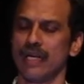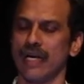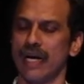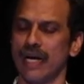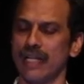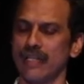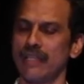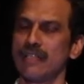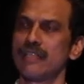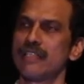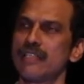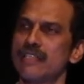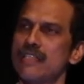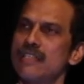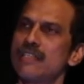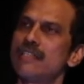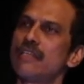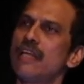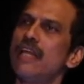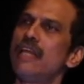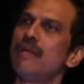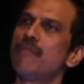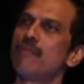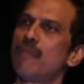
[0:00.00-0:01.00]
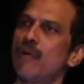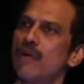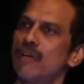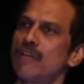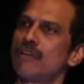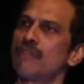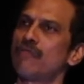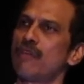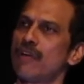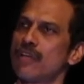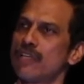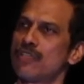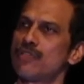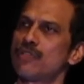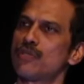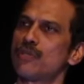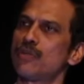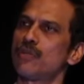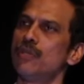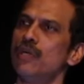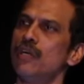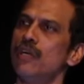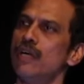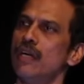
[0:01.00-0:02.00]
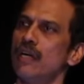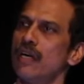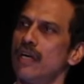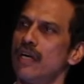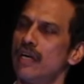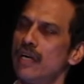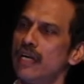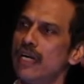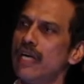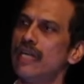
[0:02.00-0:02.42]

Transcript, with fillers: And I think this is really important for us to uh,